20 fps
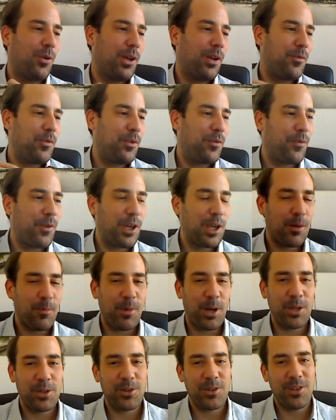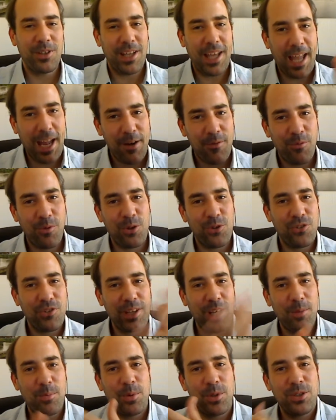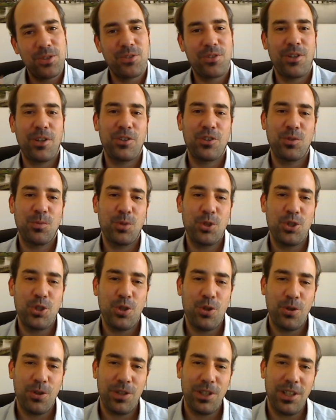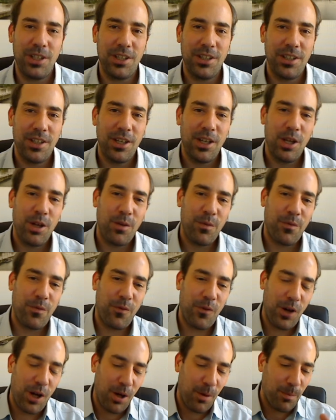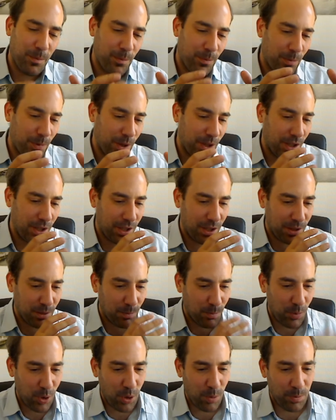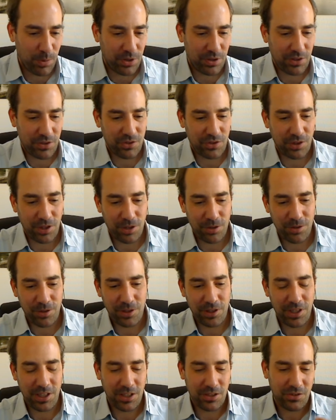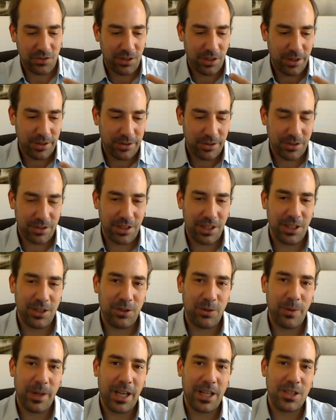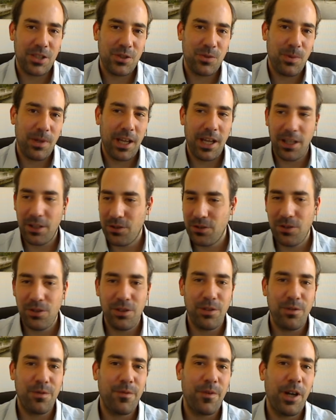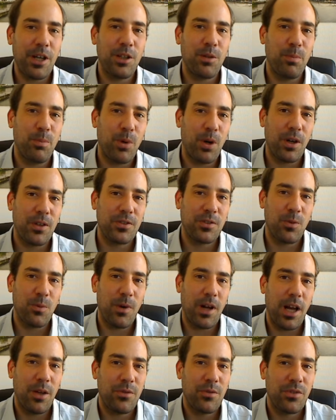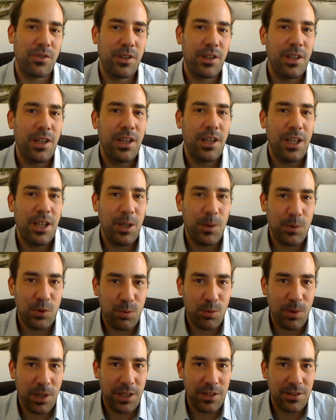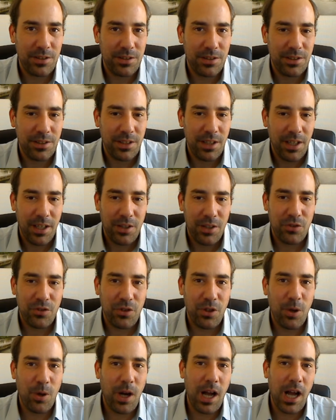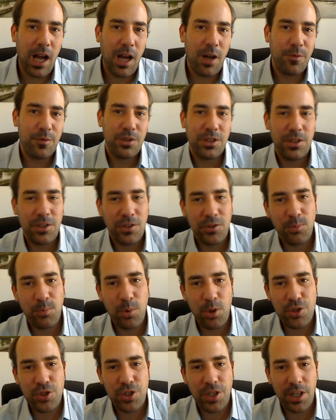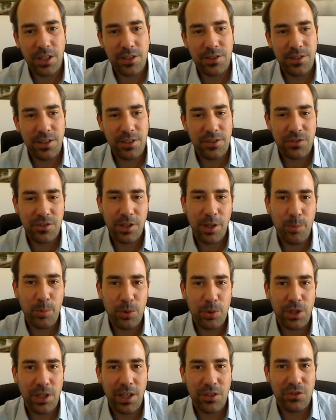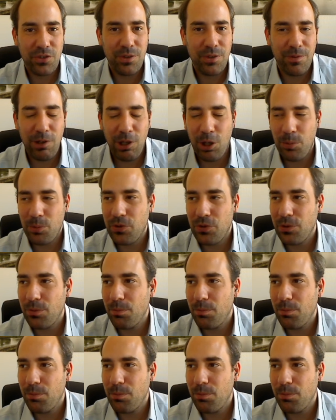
if you think about every step in this customer journey, from the moment it started on Kickstarter, the interactions we had till the final box arrives, it was great. So after this project, this company has developed